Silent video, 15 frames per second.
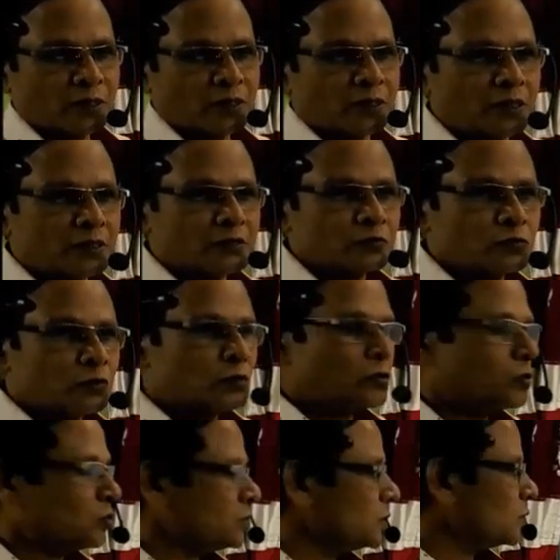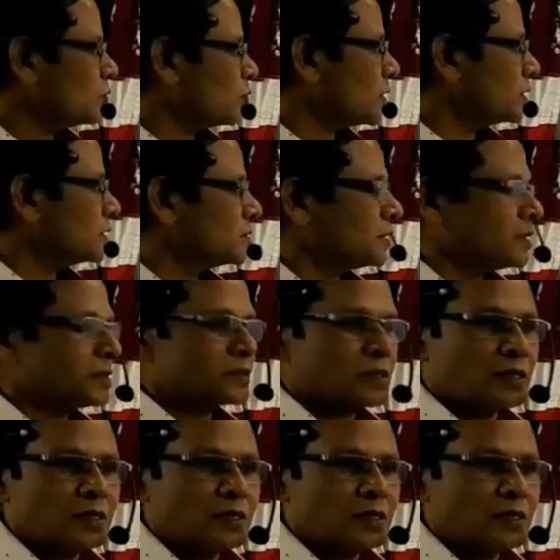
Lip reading: It is, you know that one, that is